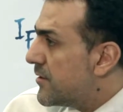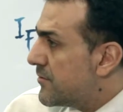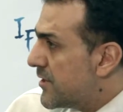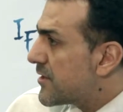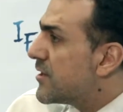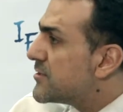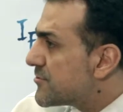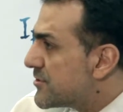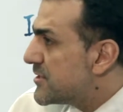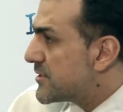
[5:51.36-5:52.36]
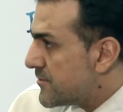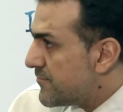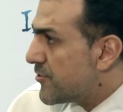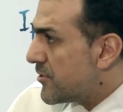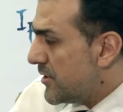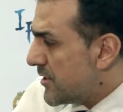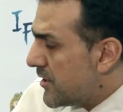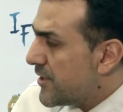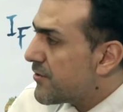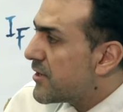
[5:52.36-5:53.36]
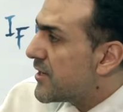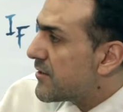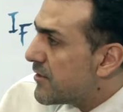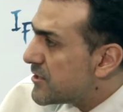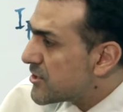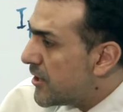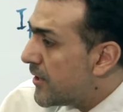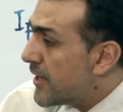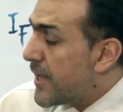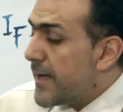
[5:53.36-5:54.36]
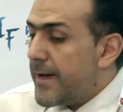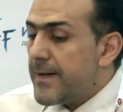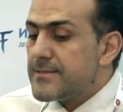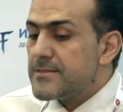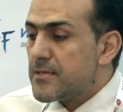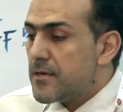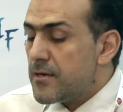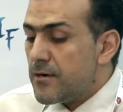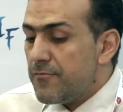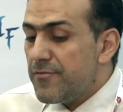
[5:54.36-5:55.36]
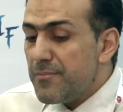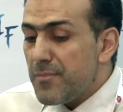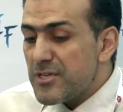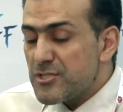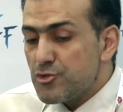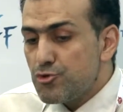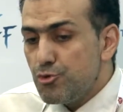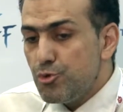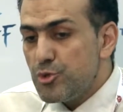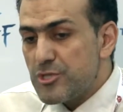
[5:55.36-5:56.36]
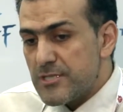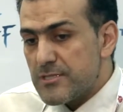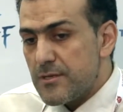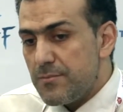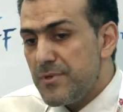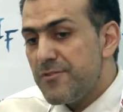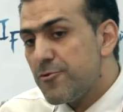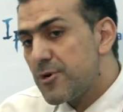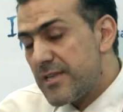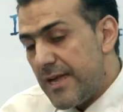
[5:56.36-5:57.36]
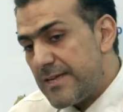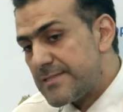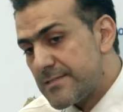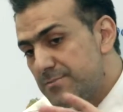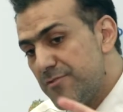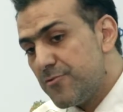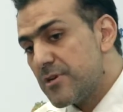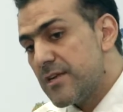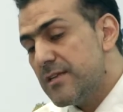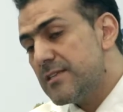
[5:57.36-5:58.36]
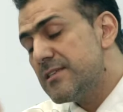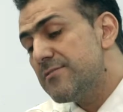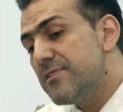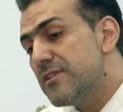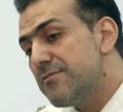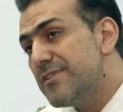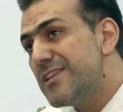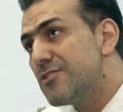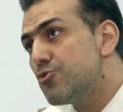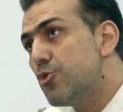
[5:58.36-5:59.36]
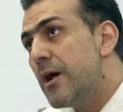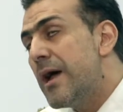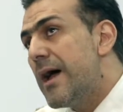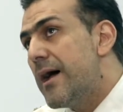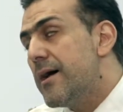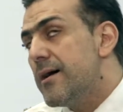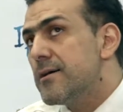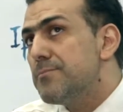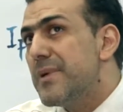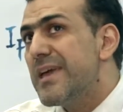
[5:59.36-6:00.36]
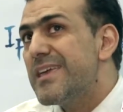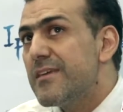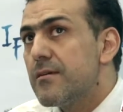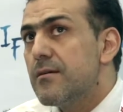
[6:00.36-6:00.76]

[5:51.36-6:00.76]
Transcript: their countries, for in Iran and Russia. And we must to just before deleting, we need to make